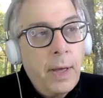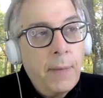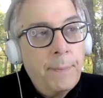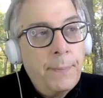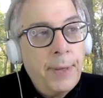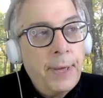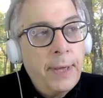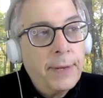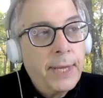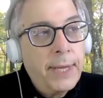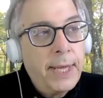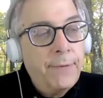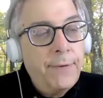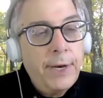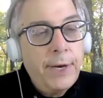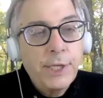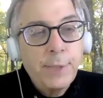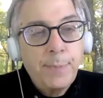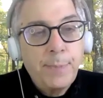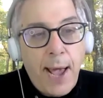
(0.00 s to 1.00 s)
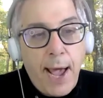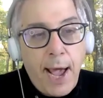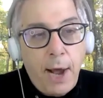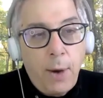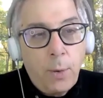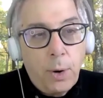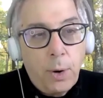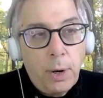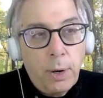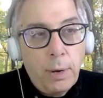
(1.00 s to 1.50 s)
that given its
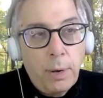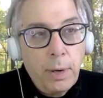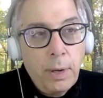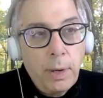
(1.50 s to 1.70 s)
power,